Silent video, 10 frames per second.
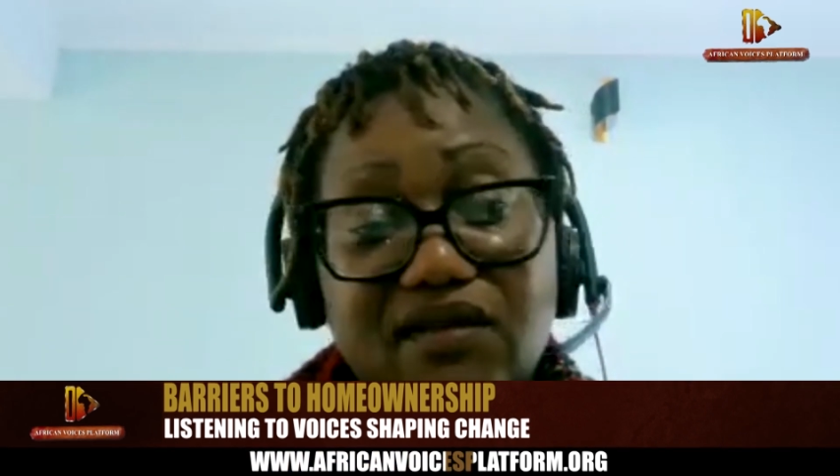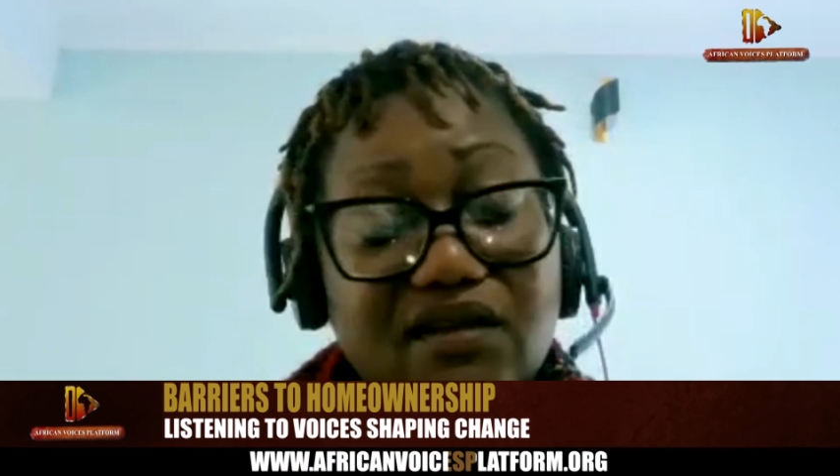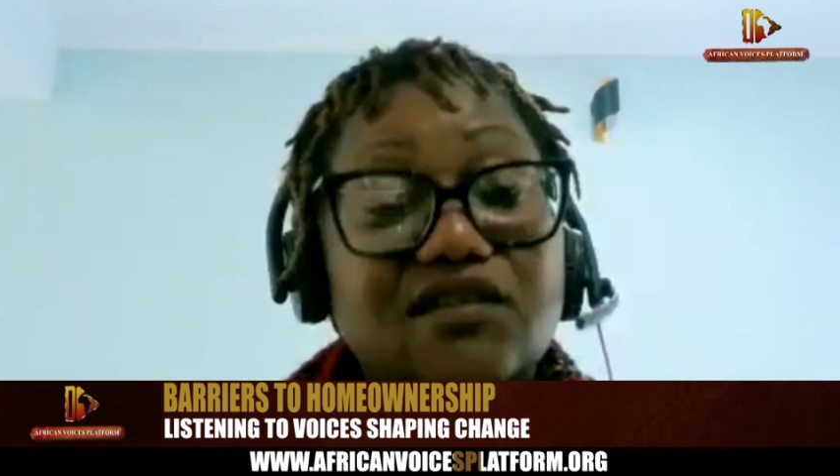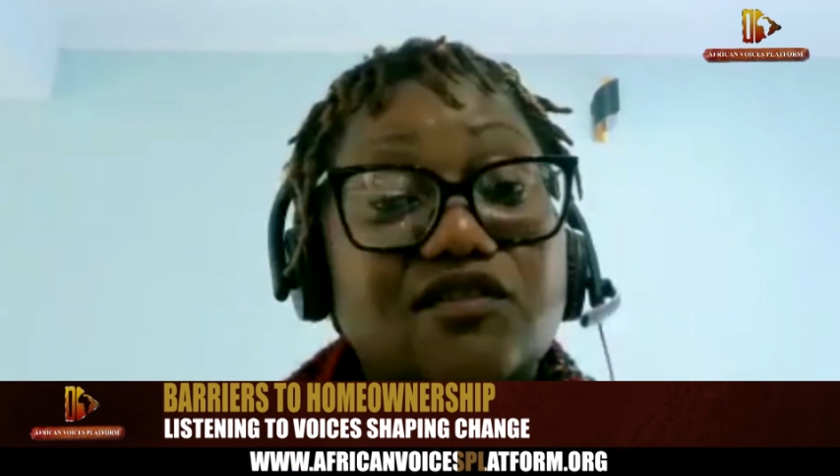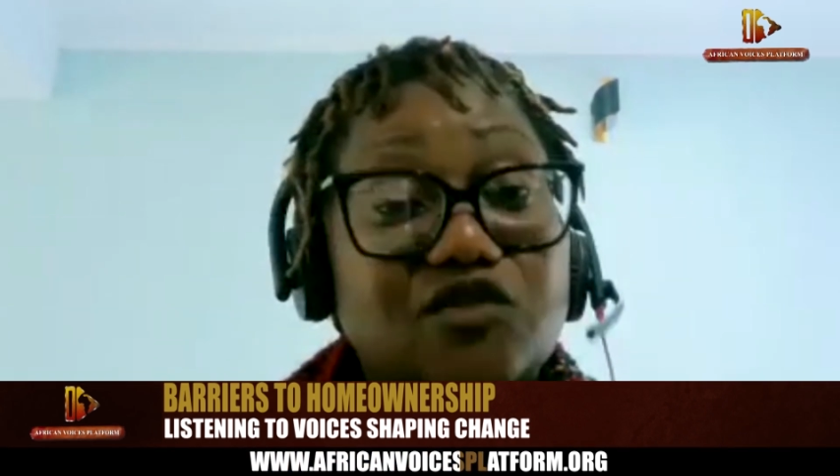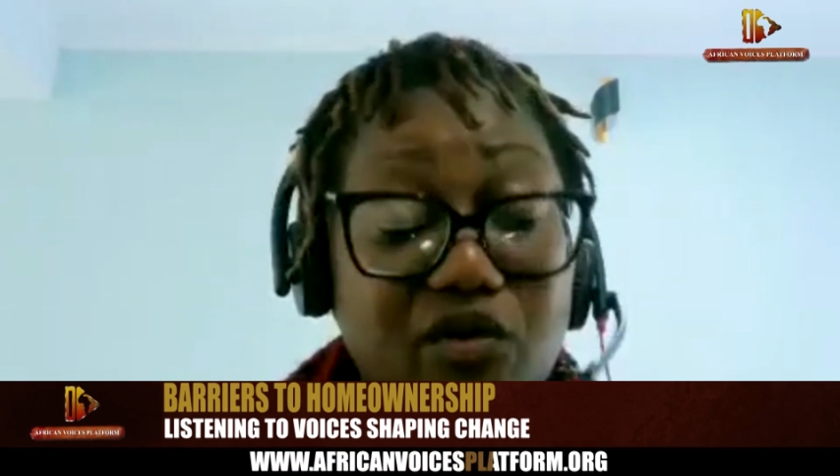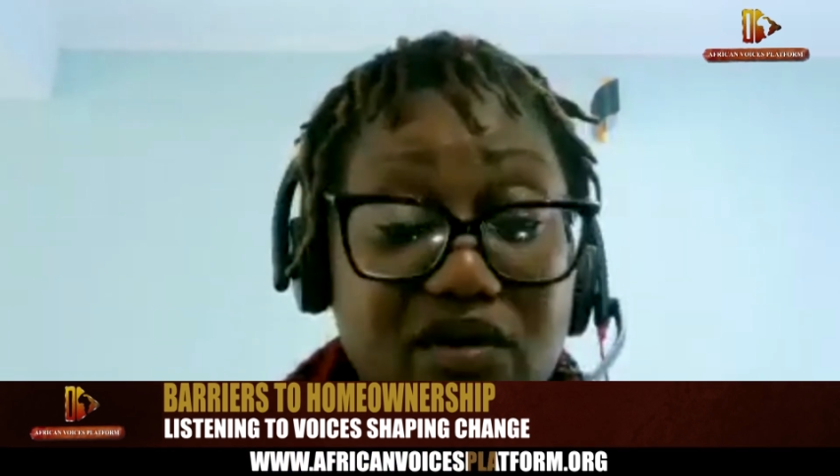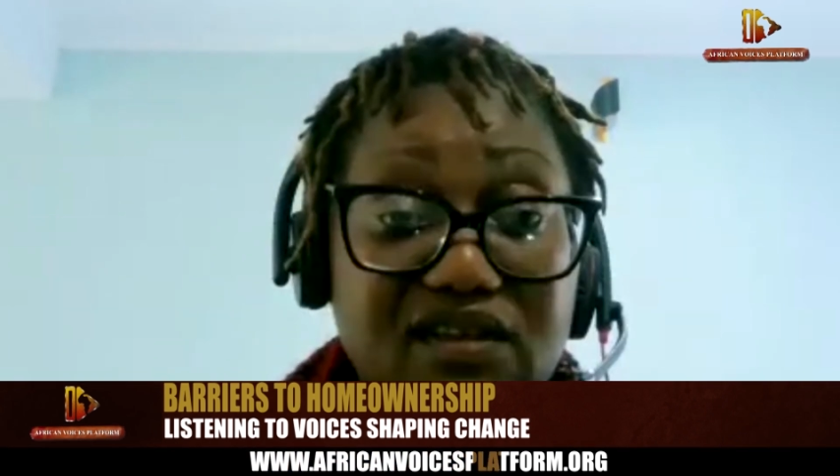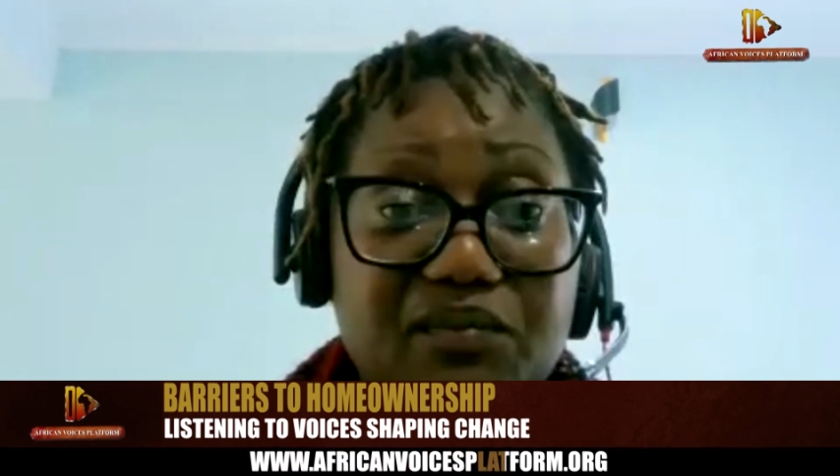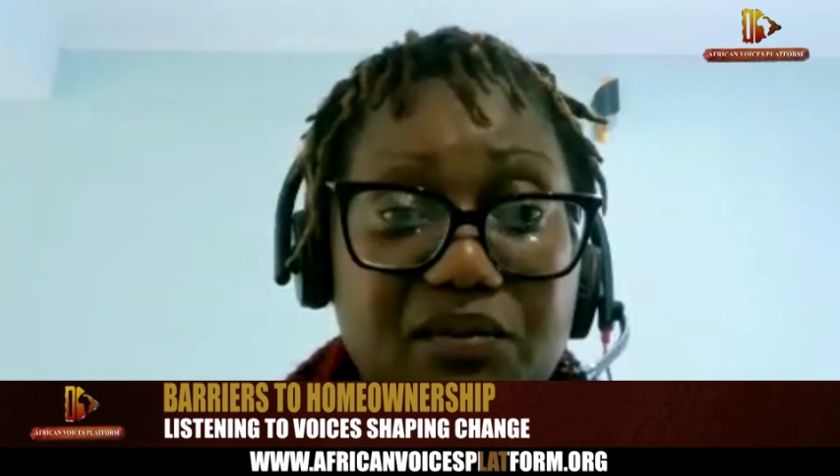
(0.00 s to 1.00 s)
It's the
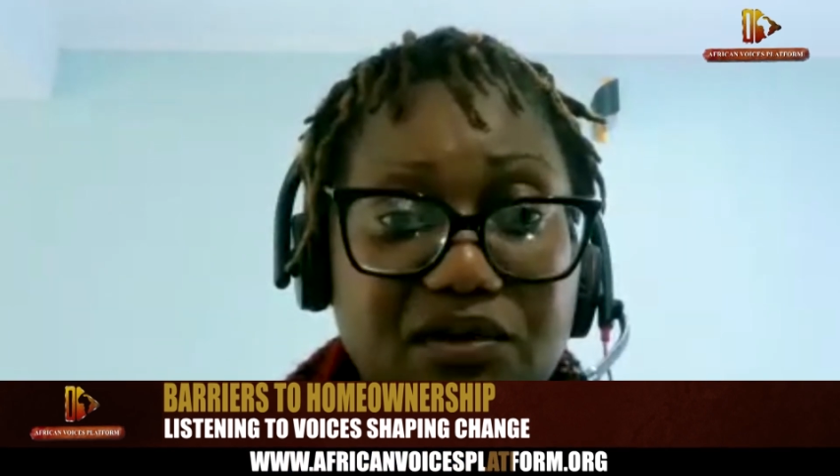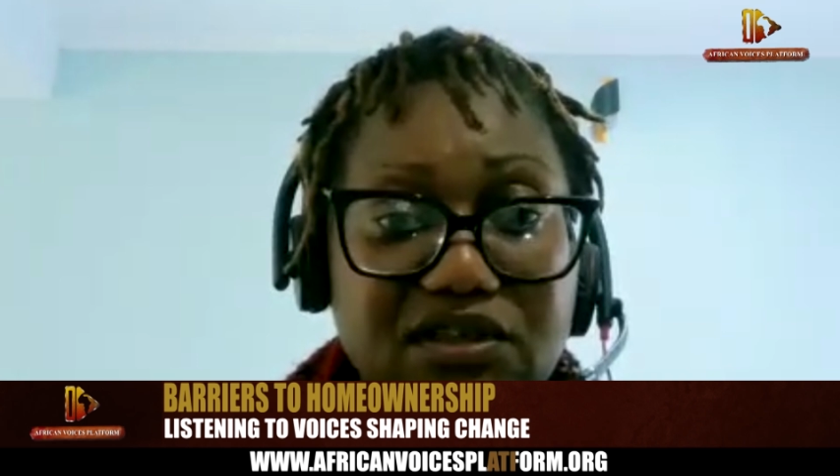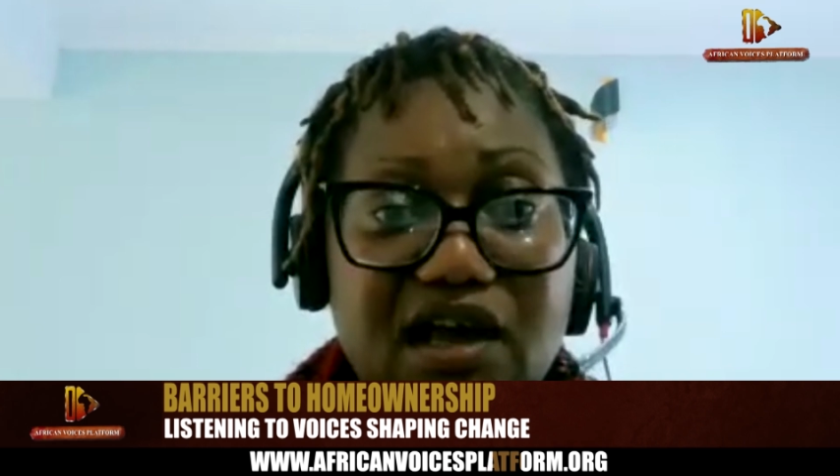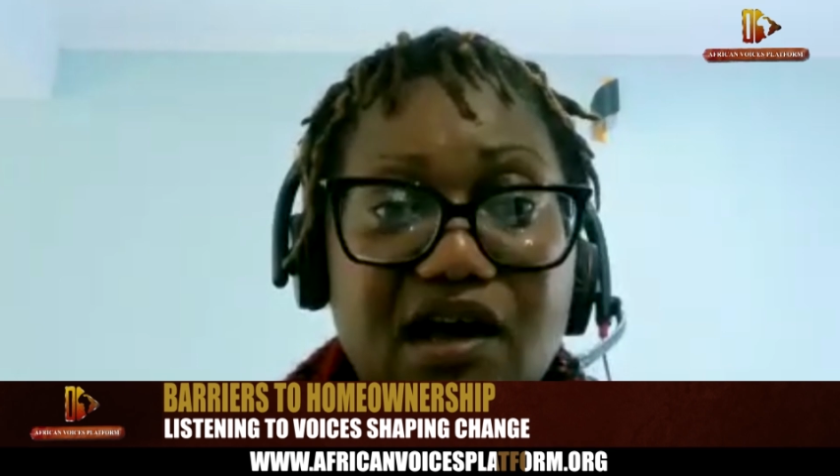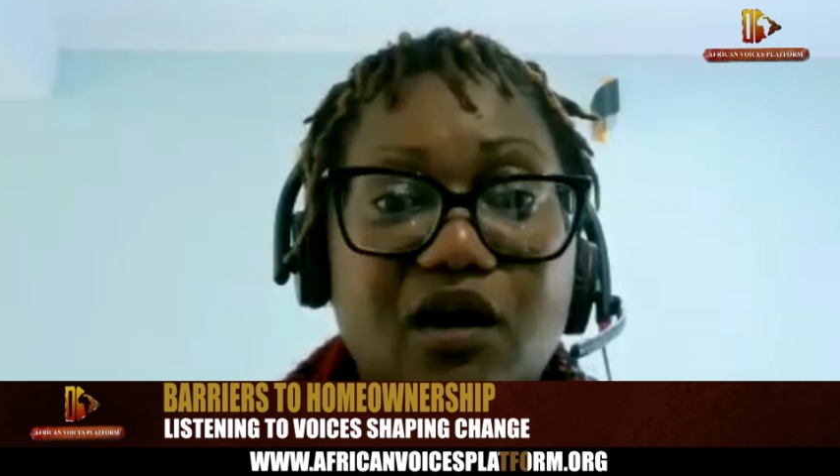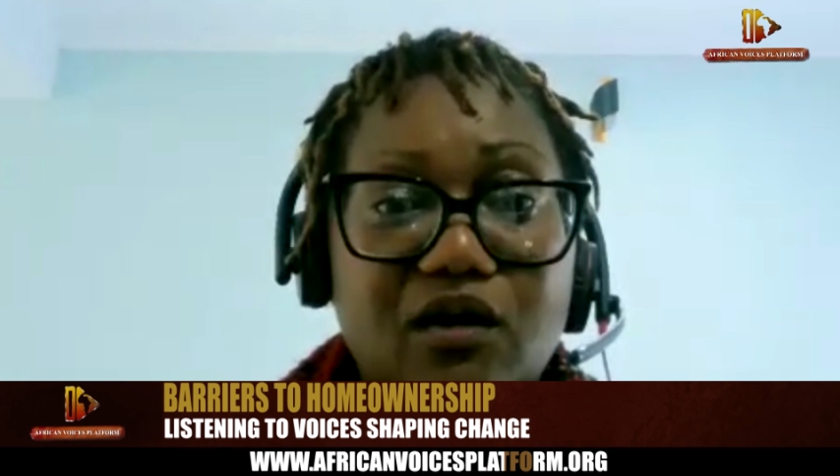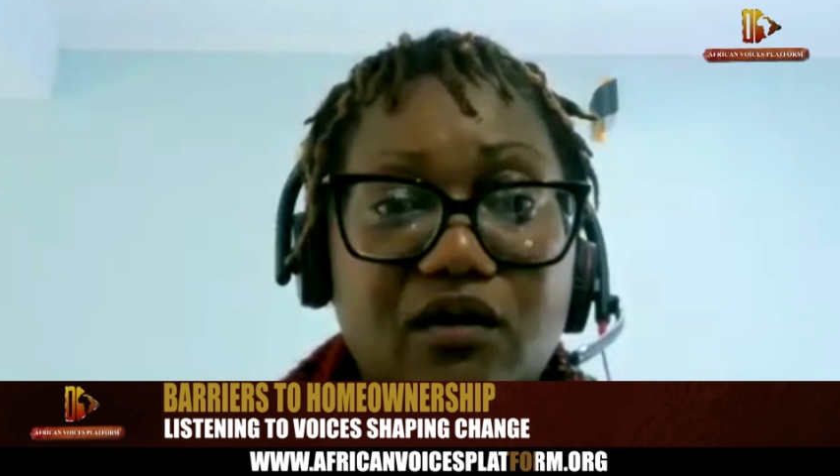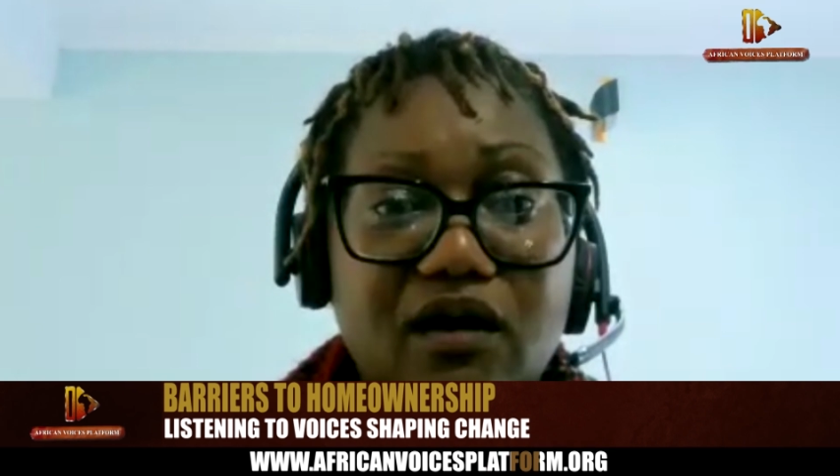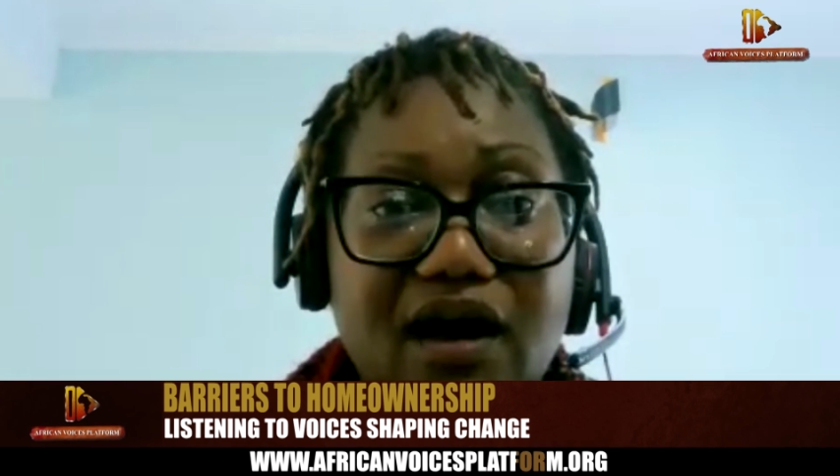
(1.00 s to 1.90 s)
stories that people tell,